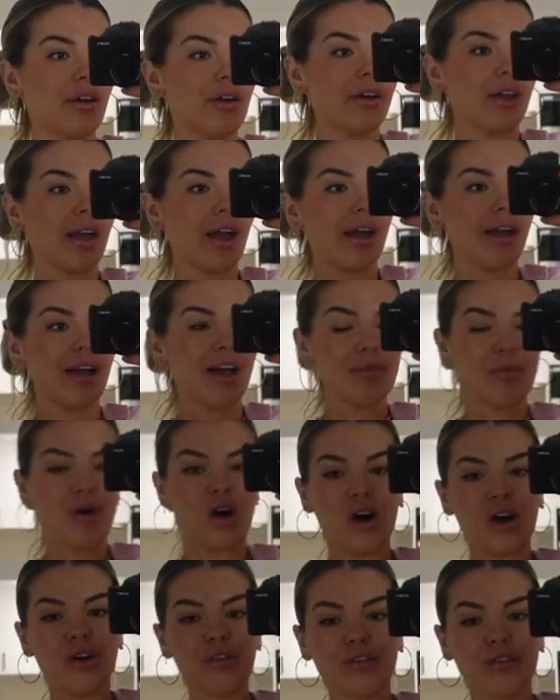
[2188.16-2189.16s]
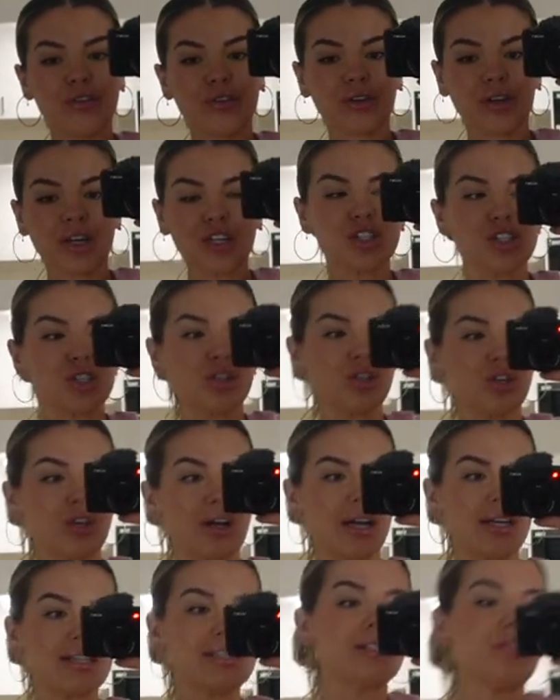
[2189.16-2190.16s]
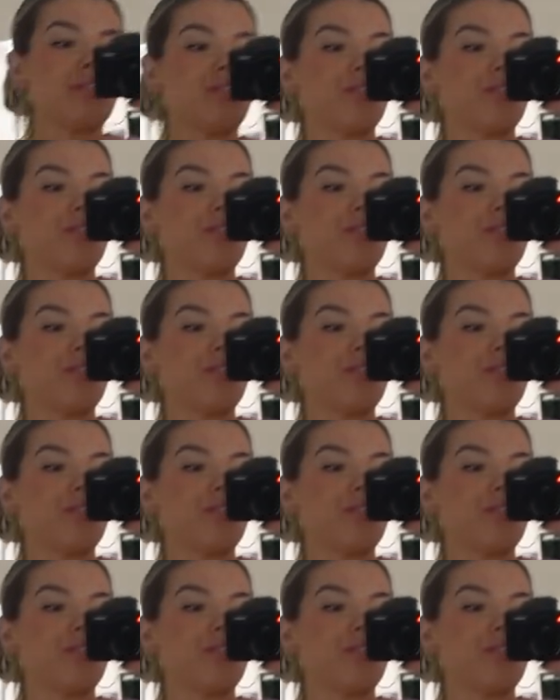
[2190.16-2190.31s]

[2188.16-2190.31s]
Okay, I'm off. Thought I'd show you guys the